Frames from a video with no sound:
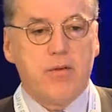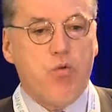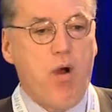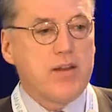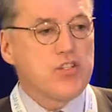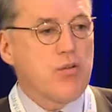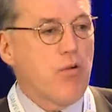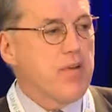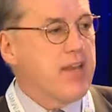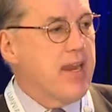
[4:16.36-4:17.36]
Quants
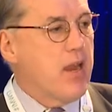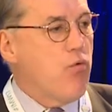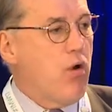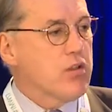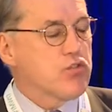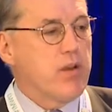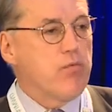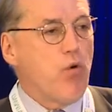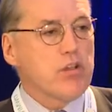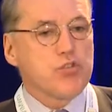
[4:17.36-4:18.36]
overtaking Wall
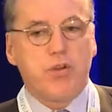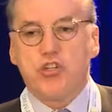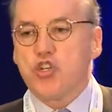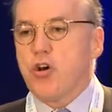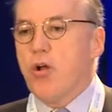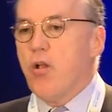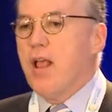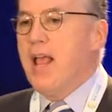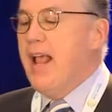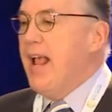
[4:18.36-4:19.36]
Street, Wall Street Journal
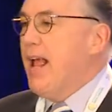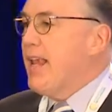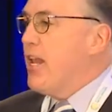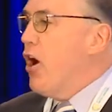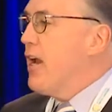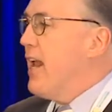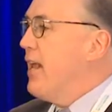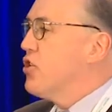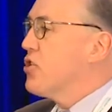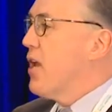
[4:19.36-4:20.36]
young
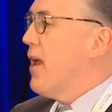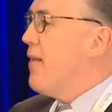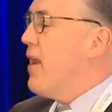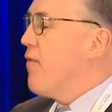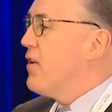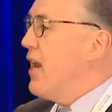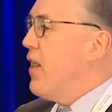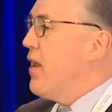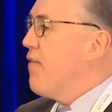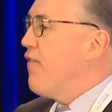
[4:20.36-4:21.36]
kids, uh, never did
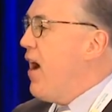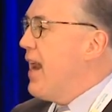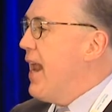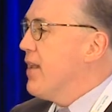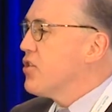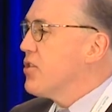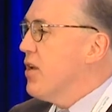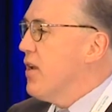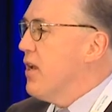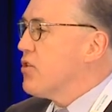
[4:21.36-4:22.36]
anything in
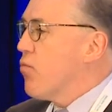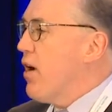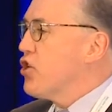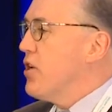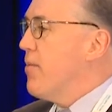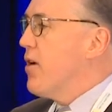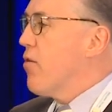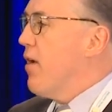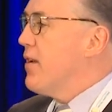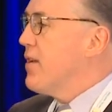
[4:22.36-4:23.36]
finance, is a Russian
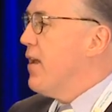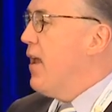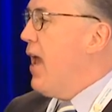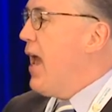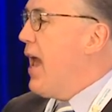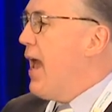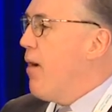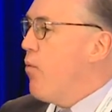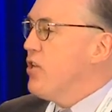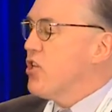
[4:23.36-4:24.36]
immigrant, uh,
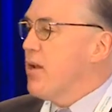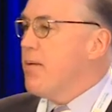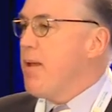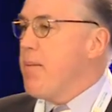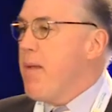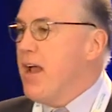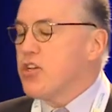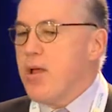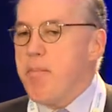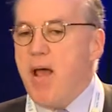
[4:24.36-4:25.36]
wins a, a,
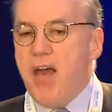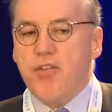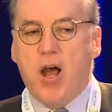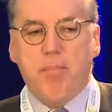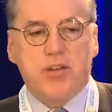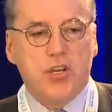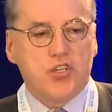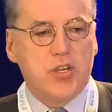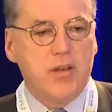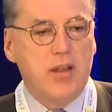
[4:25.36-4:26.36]
math, a math
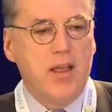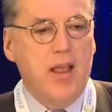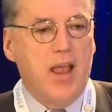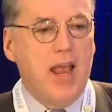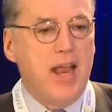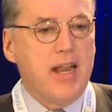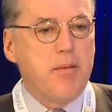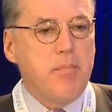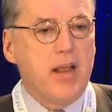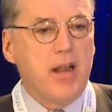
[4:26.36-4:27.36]
competition, and
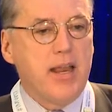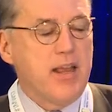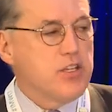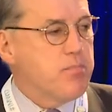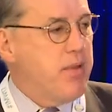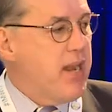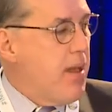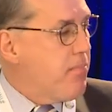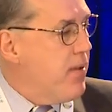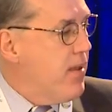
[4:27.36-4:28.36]
immediately his bid
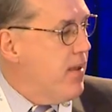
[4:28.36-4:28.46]
up.